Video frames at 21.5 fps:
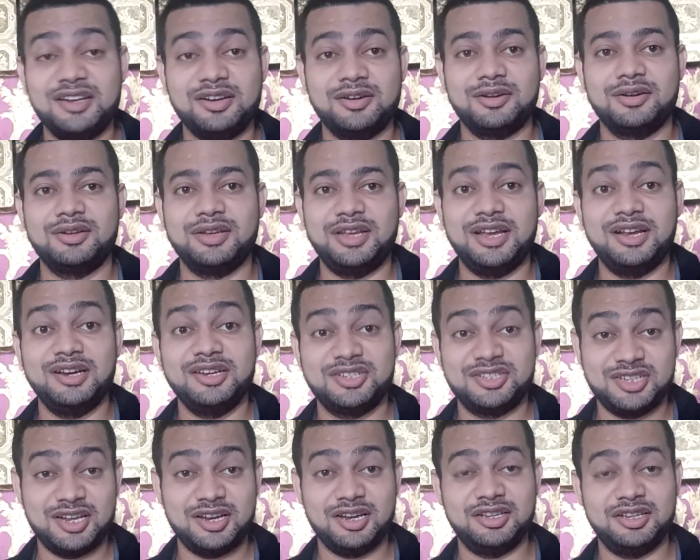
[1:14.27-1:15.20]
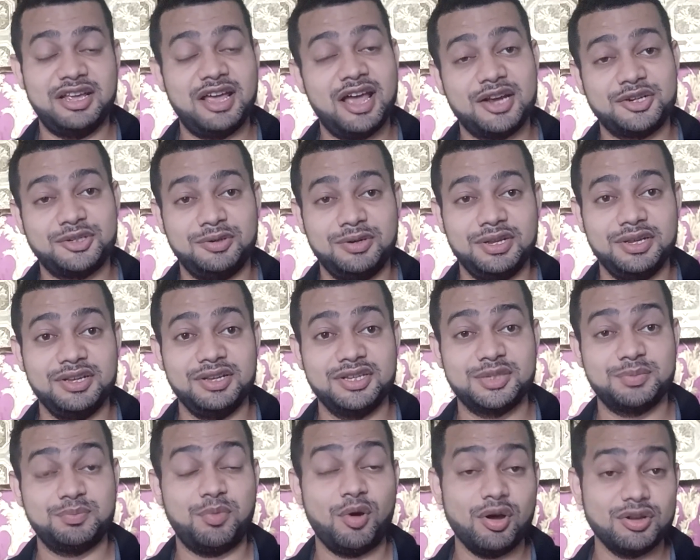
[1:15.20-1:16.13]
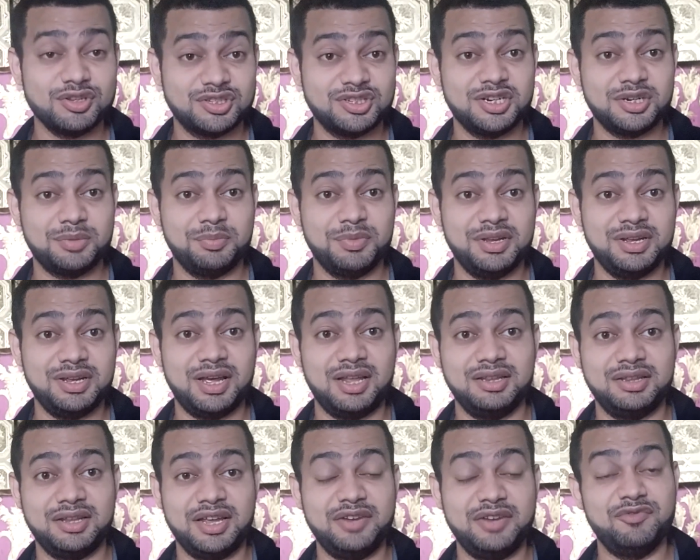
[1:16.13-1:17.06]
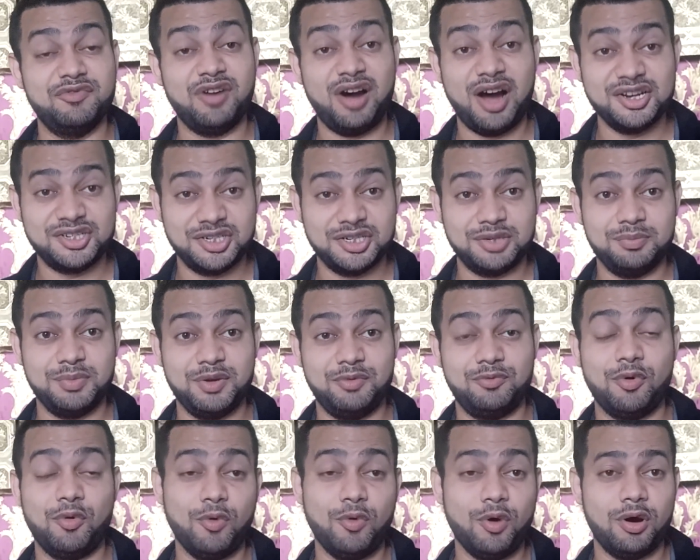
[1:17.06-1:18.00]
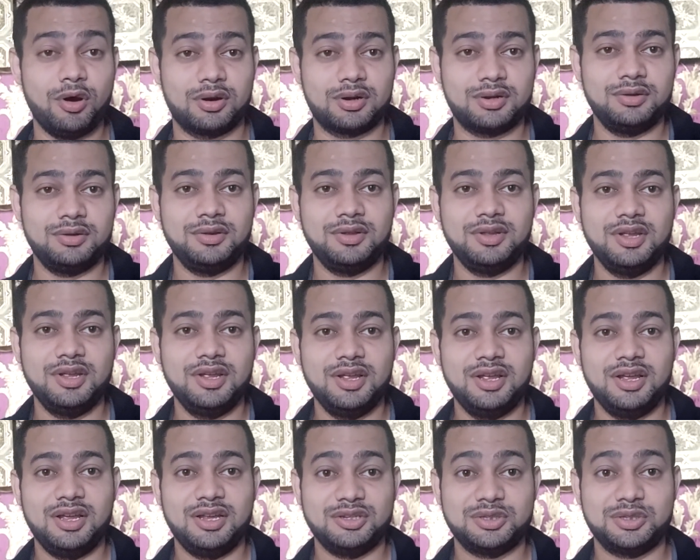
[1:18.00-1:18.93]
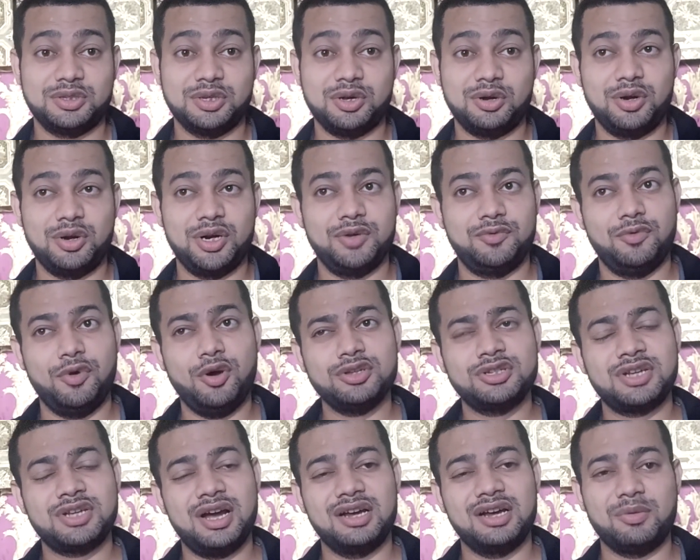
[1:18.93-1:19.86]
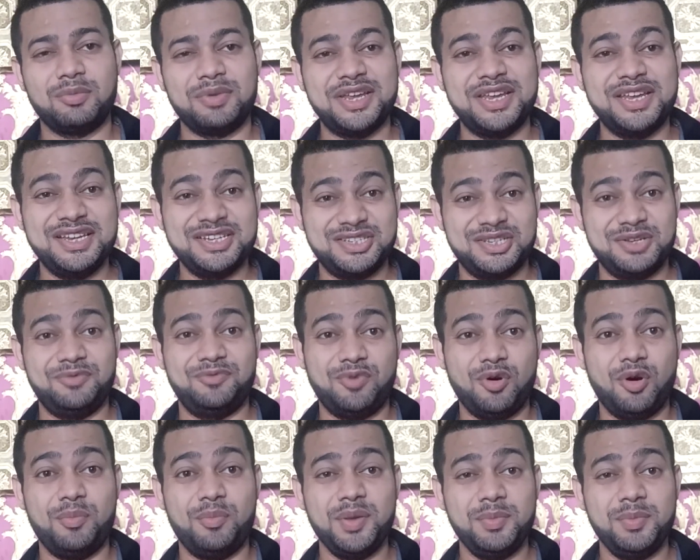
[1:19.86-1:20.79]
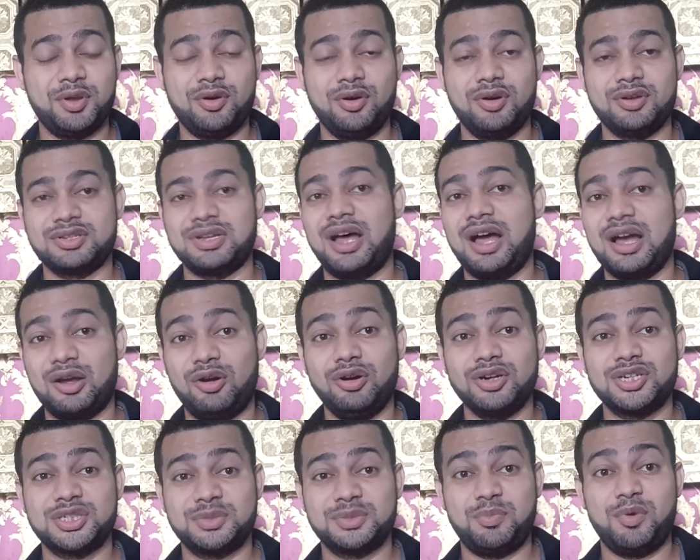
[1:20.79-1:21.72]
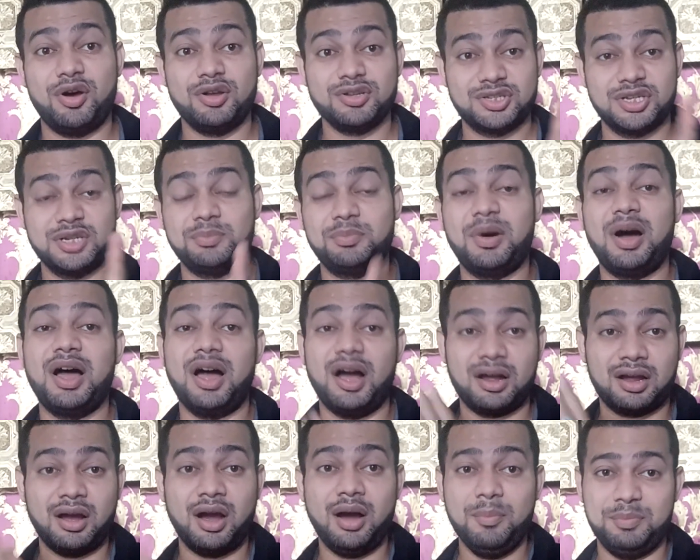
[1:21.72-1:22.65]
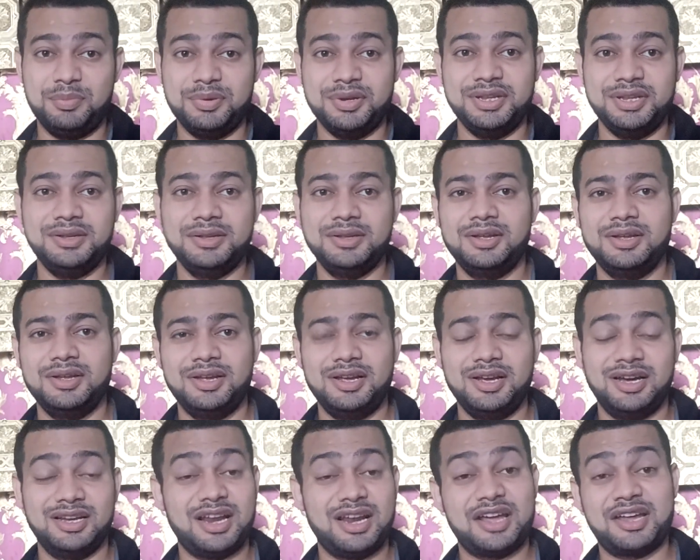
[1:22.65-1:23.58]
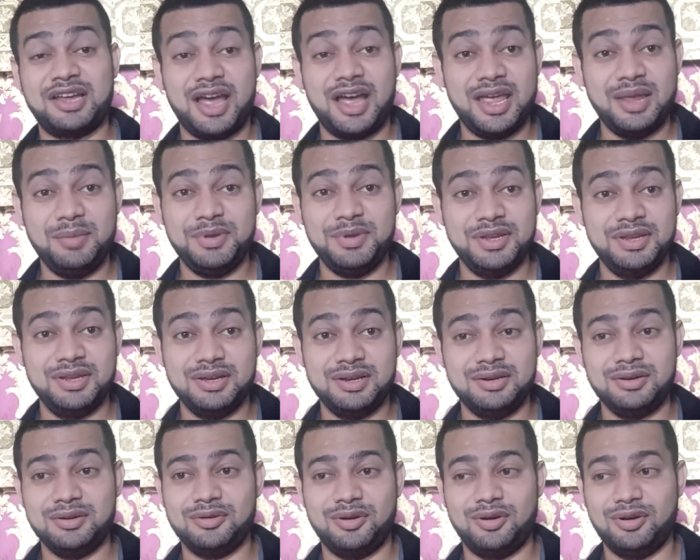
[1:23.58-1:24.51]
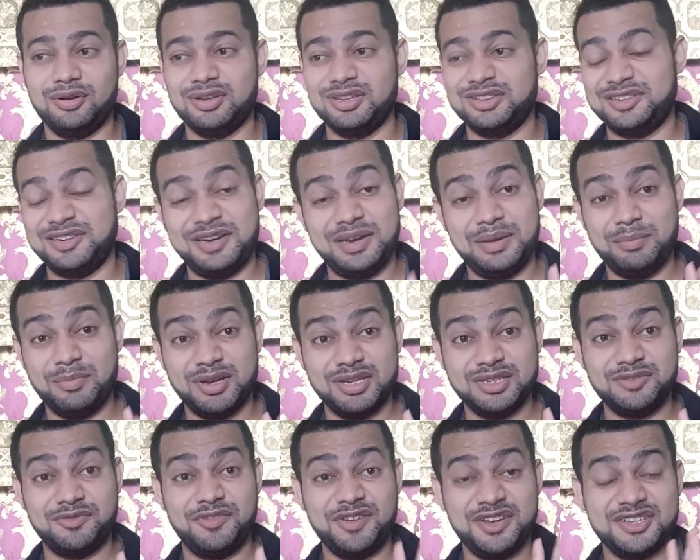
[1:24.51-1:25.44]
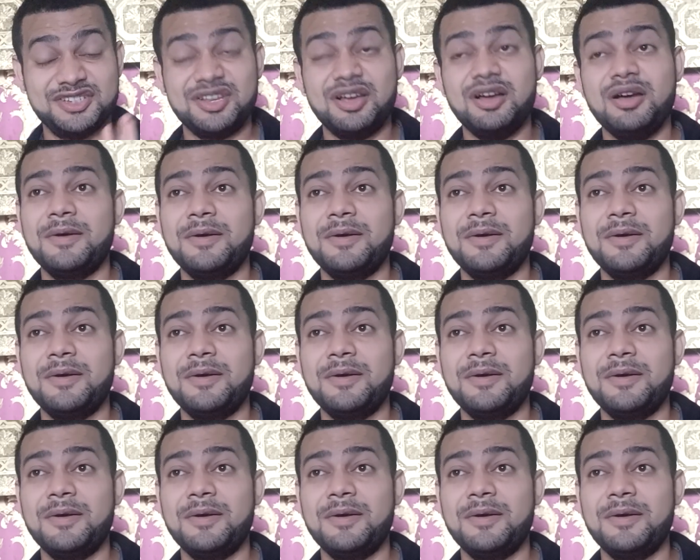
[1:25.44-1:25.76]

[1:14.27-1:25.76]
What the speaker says: English center, they actually sponsored me and they invited me for work. So it was kind of easy for me because I got sponsored by a company, and I came here on a 3 months visa,